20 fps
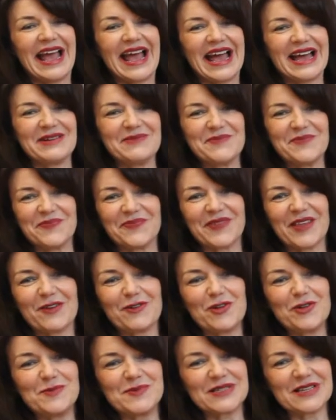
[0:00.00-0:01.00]
Um,
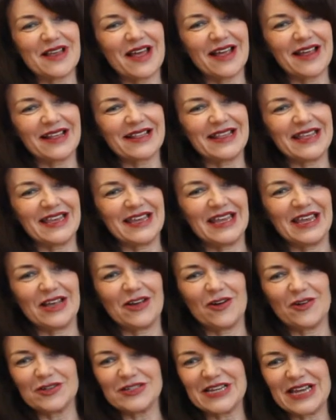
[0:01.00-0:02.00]
groups like
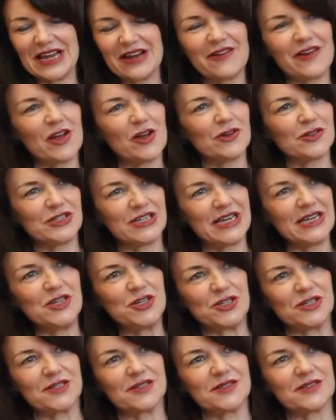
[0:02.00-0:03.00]
the Ontario
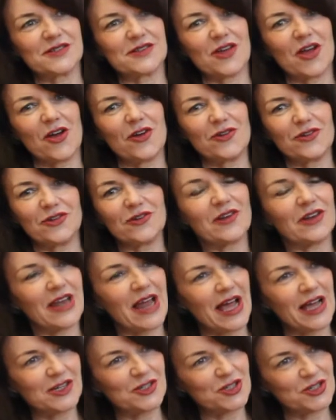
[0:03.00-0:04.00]
Teachers own
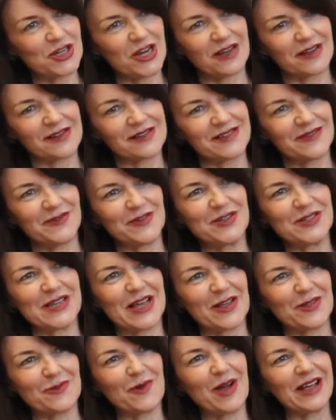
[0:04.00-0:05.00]
large chunks of New
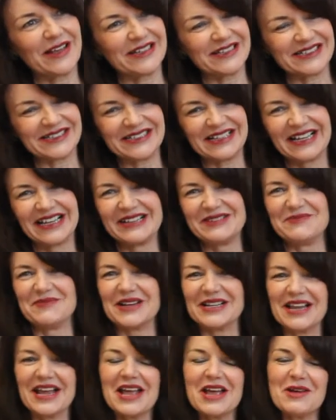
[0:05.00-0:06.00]
South Wales,
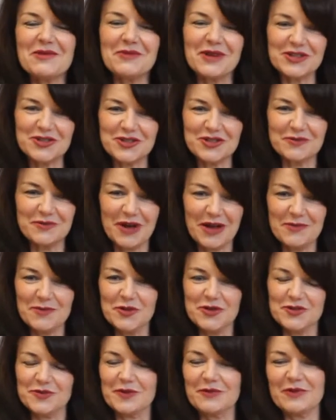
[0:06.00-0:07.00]
much to my
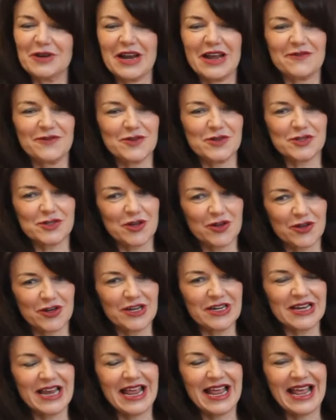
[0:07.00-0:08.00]
amusement when I first heard
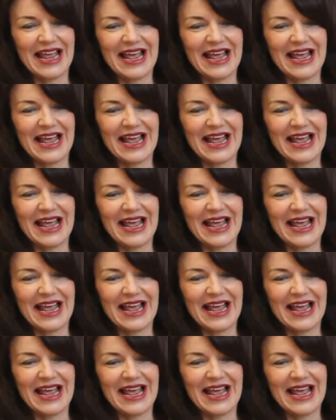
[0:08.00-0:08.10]
it.